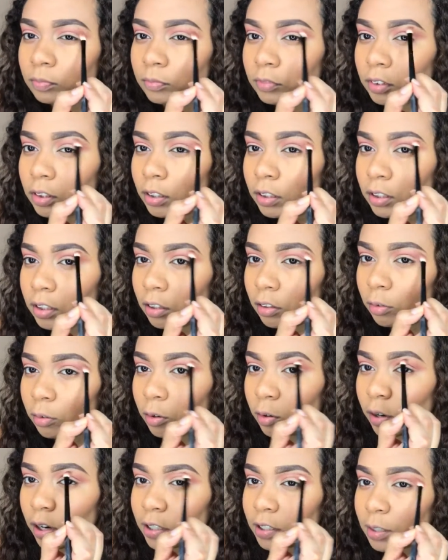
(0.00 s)
It looks a little
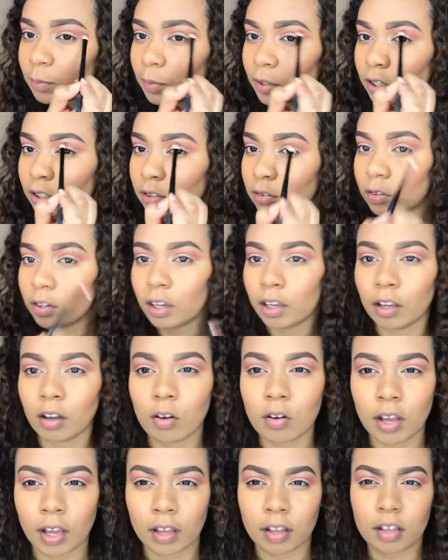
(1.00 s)
crazy, but it's okay.
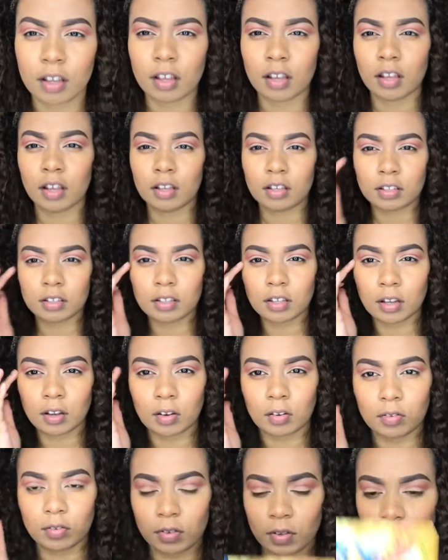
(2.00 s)
Okay,
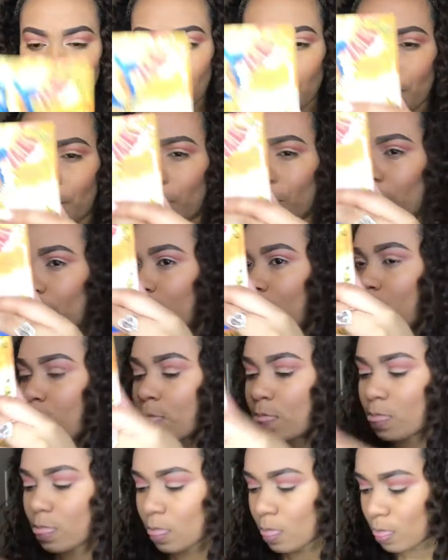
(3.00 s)
so
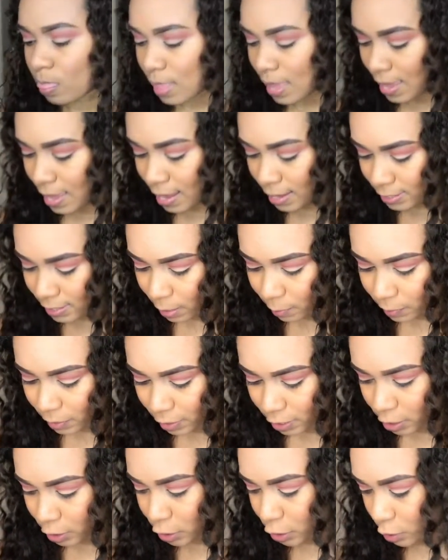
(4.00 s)
next I'm
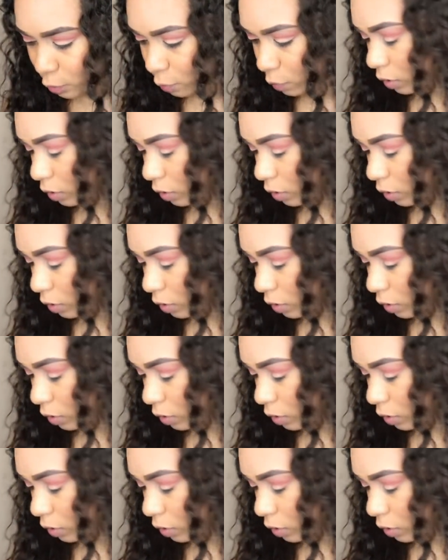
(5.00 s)
gonna do